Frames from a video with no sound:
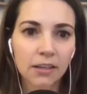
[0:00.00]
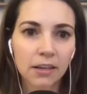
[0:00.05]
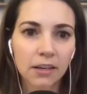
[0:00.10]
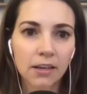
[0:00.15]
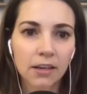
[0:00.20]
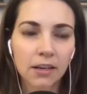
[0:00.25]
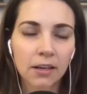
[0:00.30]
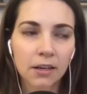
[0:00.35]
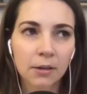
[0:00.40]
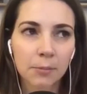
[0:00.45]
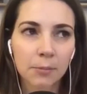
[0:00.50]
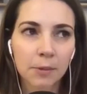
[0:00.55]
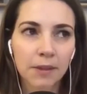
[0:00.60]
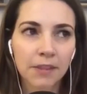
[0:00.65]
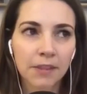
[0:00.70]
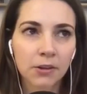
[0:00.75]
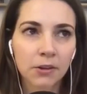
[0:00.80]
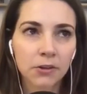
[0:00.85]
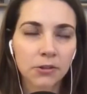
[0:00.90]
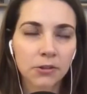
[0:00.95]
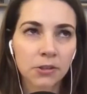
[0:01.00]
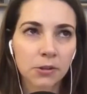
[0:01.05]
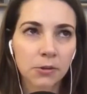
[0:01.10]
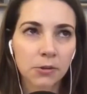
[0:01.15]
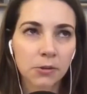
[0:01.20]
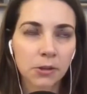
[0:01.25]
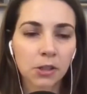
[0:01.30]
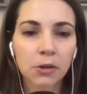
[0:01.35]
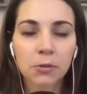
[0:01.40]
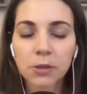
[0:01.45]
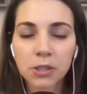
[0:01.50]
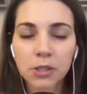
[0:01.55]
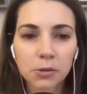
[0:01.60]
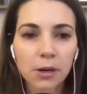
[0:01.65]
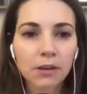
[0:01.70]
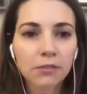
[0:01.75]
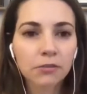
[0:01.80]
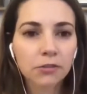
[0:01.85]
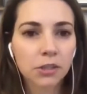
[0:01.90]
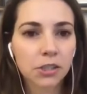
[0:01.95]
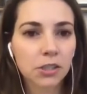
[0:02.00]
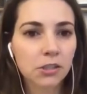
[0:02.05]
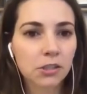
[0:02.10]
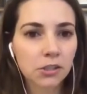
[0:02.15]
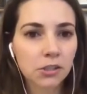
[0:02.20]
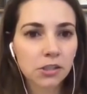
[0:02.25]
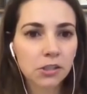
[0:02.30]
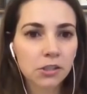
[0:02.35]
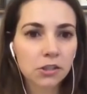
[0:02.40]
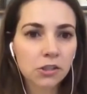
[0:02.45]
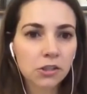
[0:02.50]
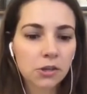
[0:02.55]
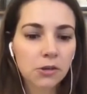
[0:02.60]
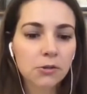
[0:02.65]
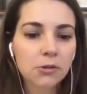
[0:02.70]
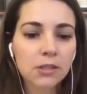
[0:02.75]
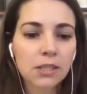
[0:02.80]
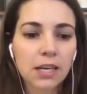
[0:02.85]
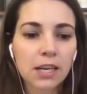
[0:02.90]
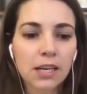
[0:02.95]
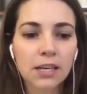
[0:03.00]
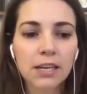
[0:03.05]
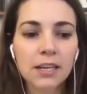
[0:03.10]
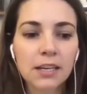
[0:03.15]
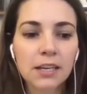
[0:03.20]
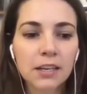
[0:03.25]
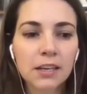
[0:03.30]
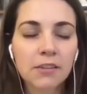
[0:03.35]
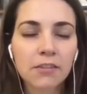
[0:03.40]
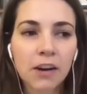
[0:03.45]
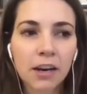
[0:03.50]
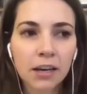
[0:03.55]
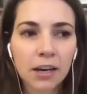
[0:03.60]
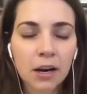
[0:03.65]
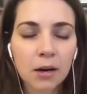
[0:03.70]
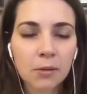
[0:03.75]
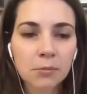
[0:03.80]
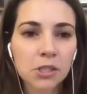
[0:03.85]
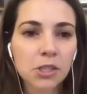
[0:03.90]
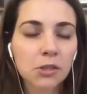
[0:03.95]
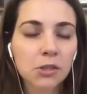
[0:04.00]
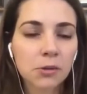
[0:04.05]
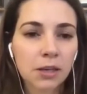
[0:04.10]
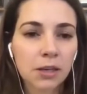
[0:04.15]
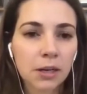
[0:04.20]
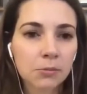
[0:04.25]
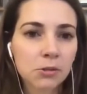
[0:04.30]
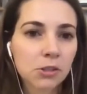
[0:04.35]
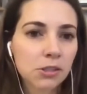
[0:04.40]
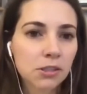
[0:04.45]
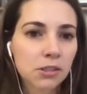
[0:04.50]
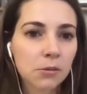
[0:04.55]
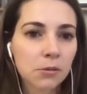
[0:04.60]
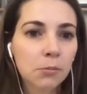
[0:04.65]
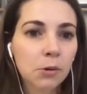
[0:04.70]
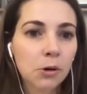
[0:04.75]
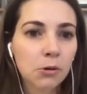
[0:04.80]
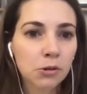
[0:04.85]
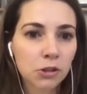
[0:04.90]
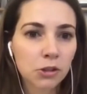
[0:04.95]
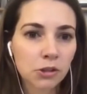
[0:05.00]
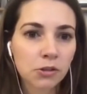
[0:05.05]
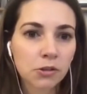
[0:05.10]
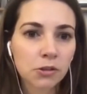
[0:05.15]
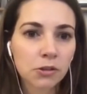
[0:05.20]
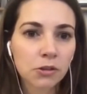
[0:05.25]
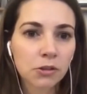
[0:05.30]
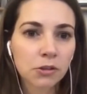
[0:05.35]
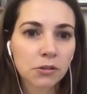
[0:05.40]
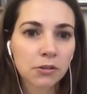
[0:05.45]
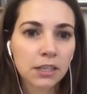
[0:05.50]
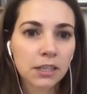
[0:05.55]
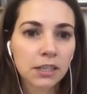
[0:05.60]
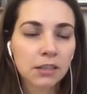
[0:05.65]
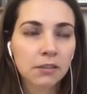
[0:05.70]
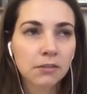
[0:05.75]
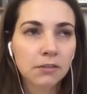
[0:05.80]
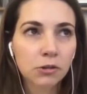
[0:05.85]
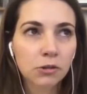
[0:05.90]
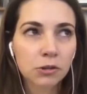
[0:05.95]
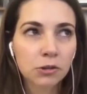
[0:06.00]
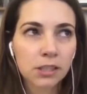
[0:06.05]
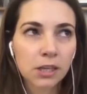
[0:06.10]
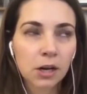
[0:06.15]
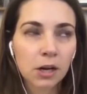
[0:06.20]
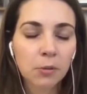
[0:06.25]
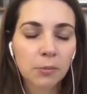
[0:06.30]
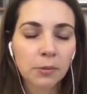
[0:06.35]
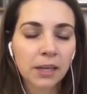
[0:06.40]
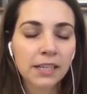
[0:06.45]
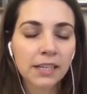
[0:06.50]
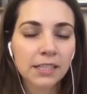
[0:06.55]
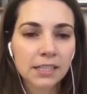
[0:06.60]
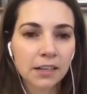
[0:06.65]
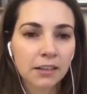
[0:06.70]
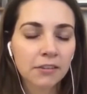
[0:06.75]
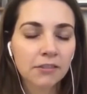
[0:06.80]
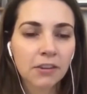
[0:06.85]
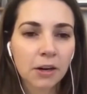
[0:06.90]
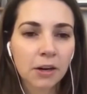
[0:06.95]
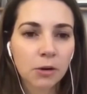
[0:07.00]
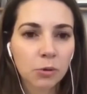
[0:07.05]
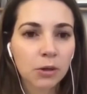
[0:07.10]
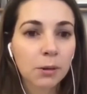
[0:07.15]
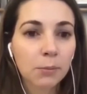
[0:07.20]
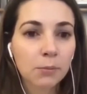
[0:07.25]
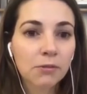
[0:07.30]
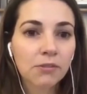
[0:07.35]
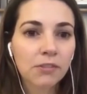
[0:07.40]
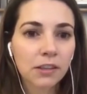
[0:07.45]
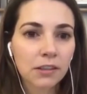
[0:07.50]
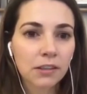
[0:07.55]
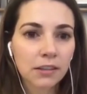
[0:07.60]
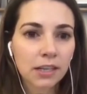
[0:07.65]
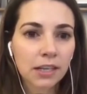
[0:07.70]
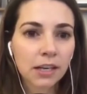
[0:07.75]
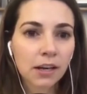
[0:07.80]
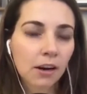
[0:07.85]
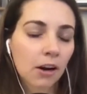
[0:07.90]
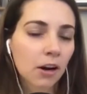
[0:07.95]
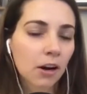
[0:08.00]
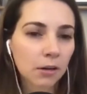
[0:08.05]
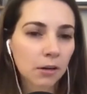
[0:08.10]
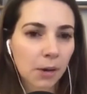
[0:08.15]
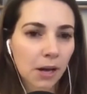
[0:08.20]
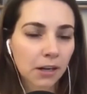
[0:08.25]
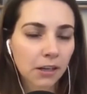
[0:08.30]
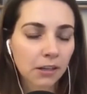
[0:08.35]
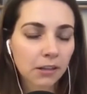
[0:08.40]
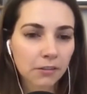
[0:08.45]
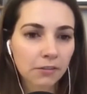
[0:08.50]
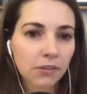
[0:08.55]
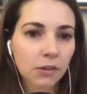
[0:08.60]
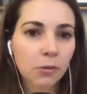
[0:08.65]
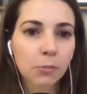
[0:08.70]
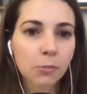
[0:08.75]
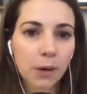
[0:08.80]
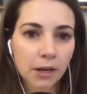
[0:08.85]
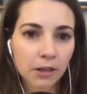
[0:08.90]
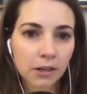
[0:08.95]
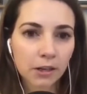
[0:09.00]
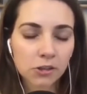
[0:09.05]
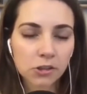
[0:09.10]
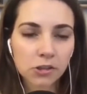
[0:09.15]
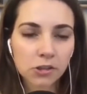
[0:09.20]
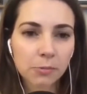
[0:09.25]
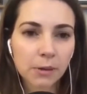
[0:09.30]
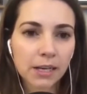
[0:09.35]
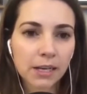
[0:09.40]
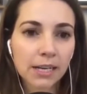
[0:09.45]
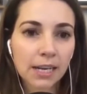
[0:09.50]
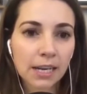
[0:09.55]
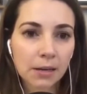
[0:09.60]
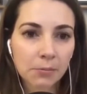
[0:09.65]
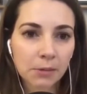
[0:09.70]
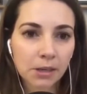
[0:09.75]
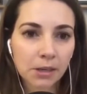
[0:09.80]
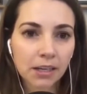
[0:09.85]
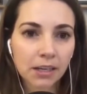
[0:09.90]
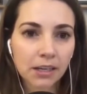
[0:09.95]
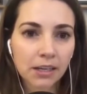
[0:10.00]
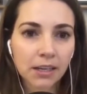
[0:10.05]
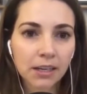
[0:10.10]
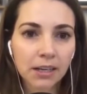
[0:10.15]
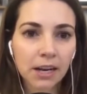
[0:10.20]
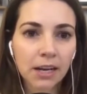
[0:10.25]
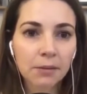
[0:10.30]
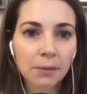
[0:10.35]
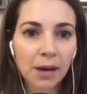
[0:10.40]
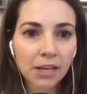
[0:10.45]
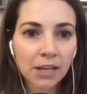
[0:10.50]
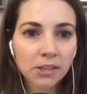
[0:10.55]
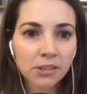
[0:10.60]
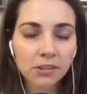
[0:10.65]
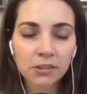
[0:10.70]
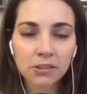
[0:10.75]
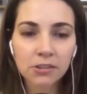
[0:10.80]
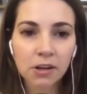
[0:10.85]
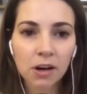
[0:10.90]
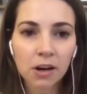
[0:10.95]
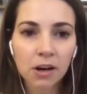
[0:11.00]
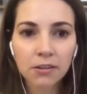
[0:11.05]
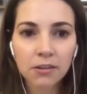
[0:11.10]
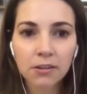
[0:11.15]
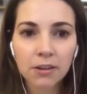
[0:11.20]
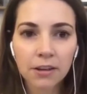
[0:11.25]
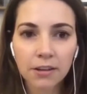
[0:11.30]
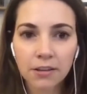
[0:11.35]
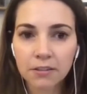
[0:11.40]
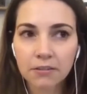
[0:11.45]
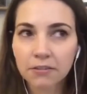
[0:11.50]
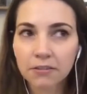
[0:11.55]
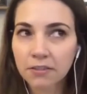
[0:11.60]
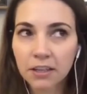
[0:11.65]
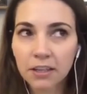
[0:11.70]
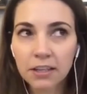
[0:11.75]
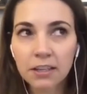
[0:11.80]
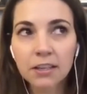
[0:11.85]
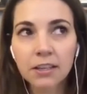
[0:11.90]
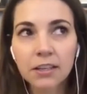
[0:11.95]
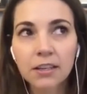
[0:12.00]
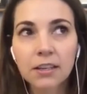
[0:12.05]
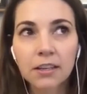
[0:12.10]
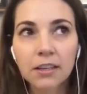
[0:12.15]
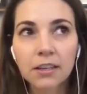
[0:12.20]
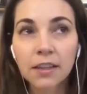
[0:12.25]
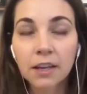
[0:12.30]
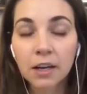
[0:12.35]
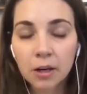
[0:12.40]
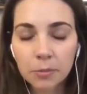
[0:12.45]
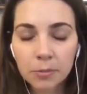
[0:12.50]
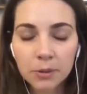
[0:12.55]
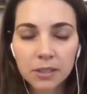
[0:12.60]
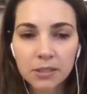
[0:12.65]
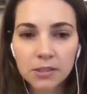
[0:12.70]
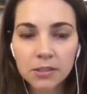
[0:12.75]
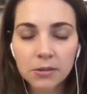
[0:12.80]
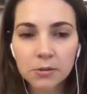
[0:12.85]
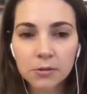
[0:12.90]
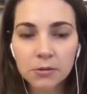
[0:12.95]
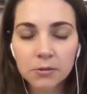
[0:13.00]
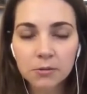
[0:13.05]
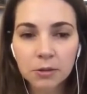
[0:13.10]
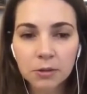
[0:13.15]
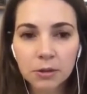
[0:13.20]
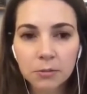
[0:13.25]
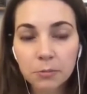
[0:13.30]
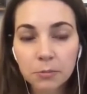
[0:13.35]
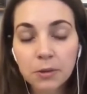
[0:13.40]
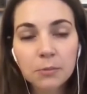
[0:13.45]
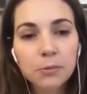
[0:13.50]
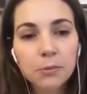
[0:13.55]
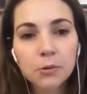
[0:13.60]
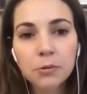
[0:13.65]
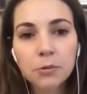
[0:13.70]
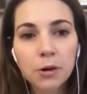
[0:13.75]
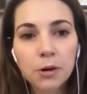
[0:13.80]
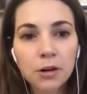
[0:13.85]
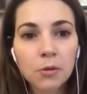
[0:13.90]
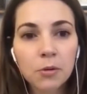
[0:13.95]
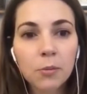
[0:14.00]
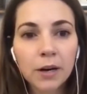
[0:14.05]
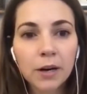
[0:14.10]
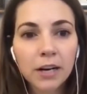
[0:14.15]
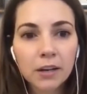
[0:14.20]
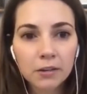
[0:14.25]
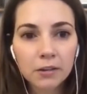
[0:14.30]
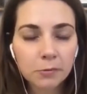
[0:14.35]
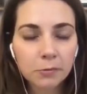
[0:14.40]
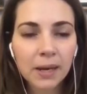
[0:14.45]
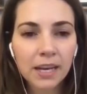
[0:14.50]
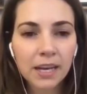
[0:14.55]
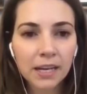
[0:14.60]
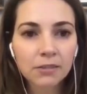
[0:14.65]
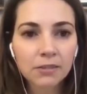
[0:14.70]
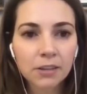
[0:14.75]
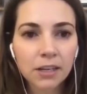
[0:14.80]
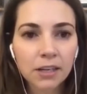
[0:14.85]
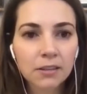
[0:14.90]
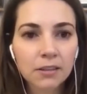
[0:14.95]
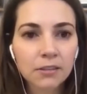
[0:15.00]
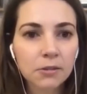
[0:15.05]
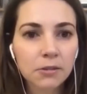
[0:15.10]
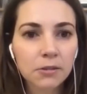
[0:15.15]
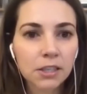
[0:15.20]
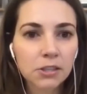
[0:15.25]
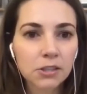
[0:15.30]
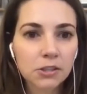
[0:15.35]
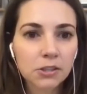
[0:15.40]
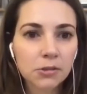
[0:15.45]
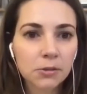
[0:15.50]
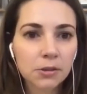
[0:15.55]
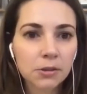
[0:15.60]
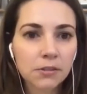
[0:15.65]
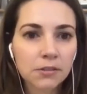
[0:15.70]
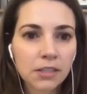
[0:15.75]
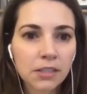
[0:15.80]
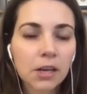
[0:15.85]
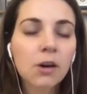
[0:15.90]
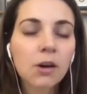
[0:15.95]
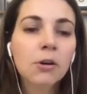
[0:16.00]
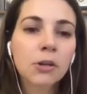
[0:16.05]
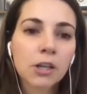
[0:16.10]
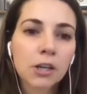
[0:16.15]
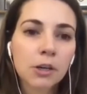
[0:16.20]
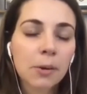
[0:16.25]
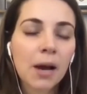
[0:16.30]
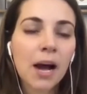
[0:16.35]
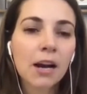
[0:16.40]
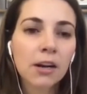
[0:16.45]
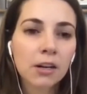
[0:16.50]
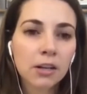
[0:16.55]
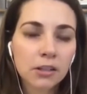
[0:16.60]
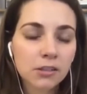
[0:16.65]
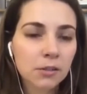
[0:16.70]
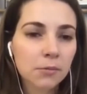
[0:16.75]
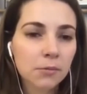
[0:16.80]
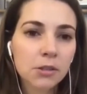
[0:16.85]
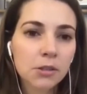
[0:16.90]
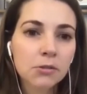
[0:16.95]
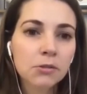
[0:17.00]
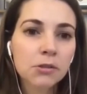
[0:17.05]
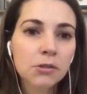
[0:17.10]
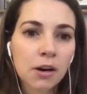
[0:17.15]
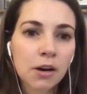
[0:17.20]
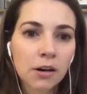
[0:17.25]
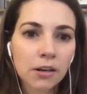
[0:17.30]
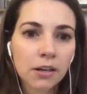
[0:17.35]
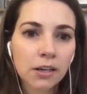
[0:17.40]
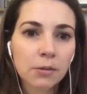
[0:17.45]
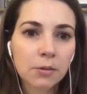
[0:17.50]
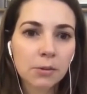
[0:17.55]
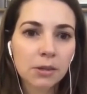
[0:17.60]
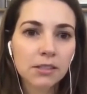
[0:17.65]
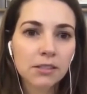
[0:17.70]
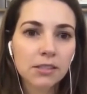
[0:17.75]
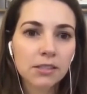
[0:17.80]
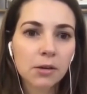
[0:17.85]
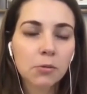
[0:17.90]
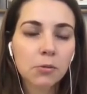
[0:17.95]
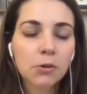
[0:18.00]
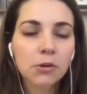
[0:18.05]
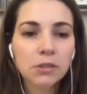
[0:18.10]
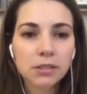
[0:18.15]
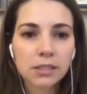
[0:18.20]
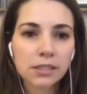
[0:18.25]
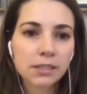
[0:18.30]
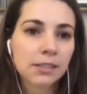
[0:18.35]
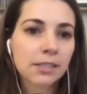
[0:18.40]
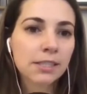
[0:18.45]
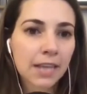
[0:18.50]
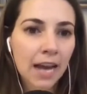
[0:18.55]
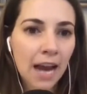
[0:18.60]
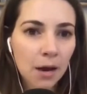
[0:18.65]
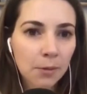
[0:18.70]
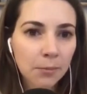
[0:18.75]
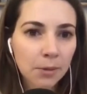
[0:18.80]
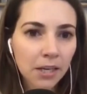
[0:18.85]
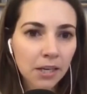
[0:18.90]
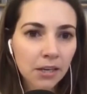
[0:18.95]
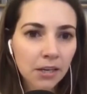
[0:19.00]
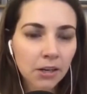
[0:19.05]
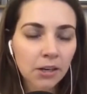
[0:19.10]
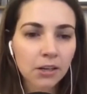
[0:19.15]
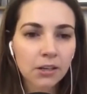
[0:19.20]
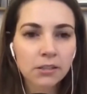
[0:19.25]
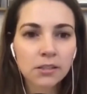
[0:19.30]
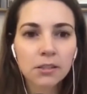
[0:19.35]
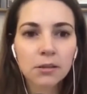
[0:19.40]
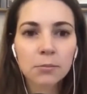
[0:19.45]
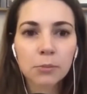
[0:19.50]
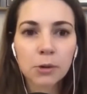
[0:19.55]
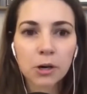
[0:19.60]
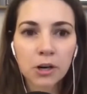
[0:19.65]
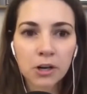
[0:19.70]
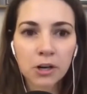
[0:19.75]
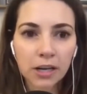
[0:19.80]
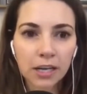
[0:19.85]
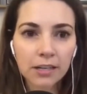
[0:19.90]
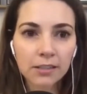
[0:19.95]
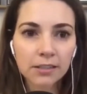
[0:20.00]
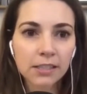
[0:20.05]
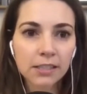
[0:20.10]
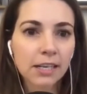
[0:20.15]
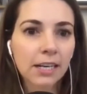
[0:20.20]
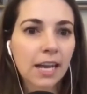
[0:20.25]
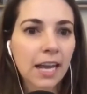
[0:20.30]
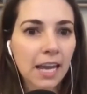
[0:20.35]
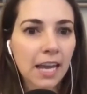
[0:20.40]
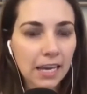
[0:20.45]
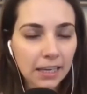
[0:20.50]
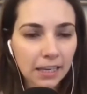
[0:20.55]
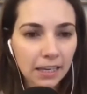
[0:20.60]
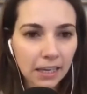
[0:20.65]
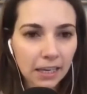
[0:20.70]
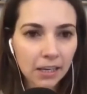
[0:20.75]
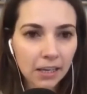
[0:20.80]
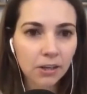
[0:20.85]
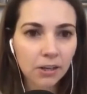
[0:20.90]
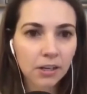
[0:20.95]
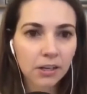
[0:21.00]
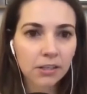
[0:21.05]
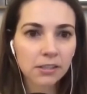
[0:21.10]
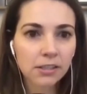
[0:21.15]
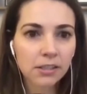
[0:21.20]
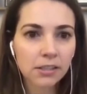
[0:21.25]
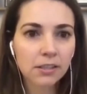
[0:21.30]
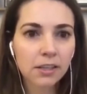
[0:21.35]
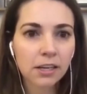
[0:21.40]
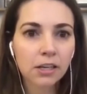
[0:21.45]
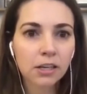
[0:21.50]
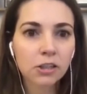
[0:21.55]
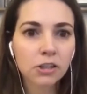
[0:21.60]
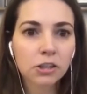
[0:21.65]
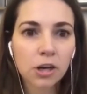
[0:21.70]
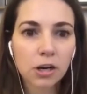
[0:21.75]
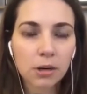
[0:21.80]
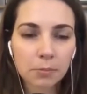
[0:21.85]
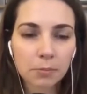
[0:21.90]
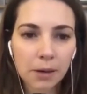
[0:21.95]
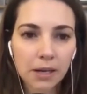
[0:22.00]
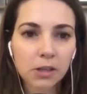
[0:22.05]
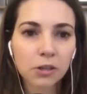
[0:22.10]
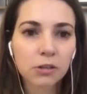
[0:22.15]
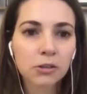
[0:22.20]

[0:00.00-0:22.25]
And then also, we do have research that shows like if I come to you and I'm just emotional, if you just help me identify what I'm feeling, I automatically feel better just by naming it. And I imagine there's not a lot of therapists who or people who aren't aware of pain, right? Who they just sort of say, oh, your back hurts. I'm so sorry. But it's like, well, is it a stabbing or is it a burning? Is it an aching or is it like a sharp pain?